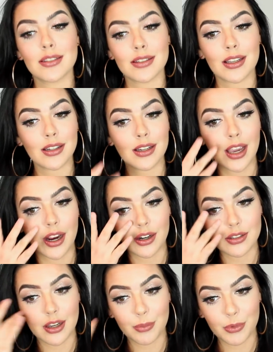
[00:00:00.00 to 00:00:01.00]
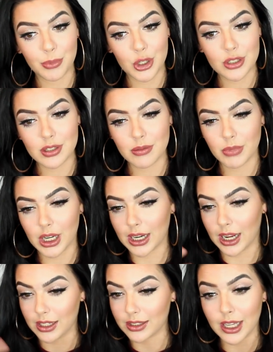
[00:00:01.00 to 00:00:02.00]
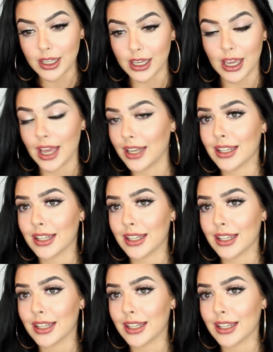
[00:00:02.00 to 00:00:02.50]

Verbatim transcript: skincare type of person, but I kind of like it.